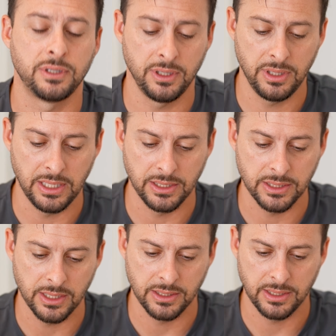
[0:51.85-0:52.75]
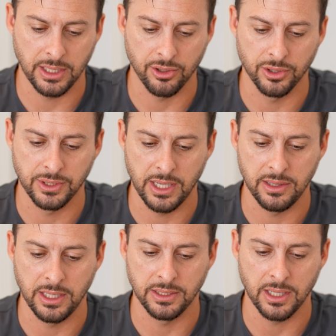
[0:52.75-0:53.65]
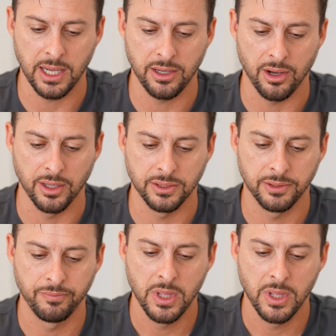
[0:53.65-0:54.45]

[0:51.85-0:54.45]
to these stickers and these icons.